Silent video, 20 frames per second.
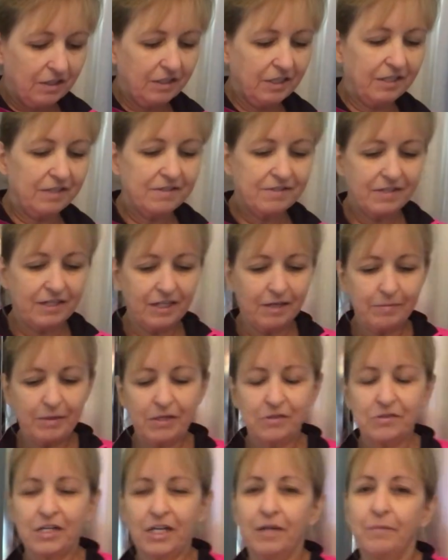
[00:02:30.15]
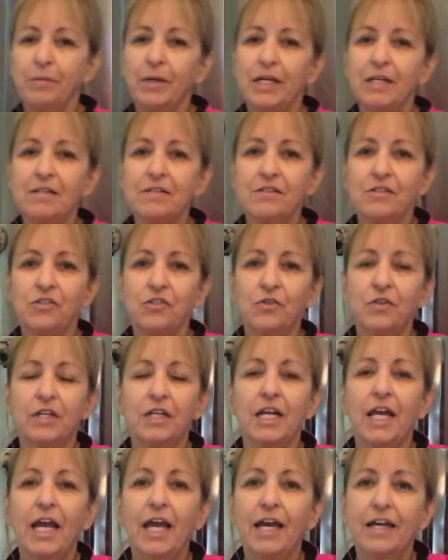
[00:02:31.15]
The nice thing about date paste is you
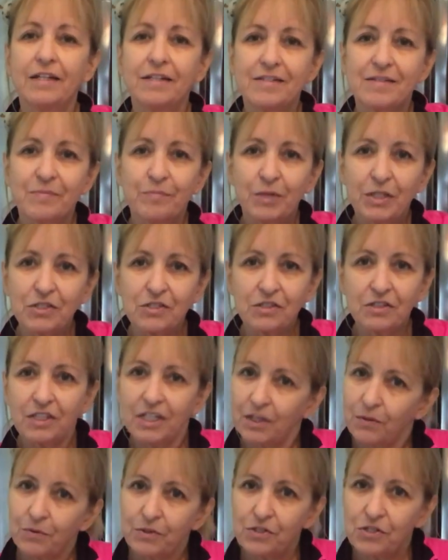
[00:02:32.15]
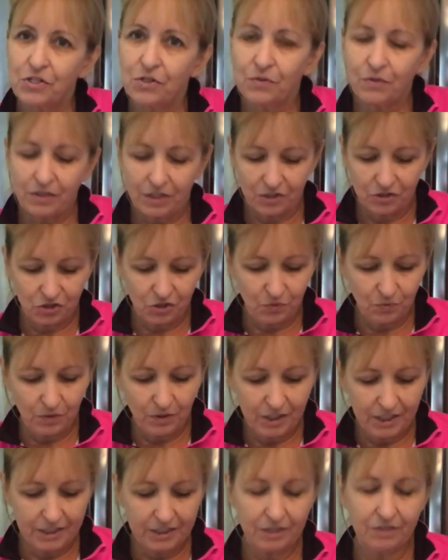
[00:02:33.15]
can add as much liquid to it as you
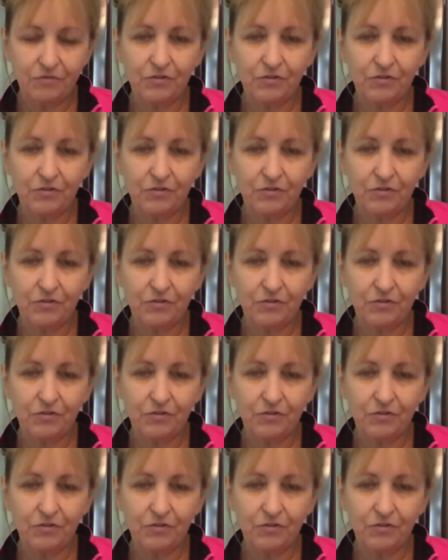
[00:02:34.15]
want.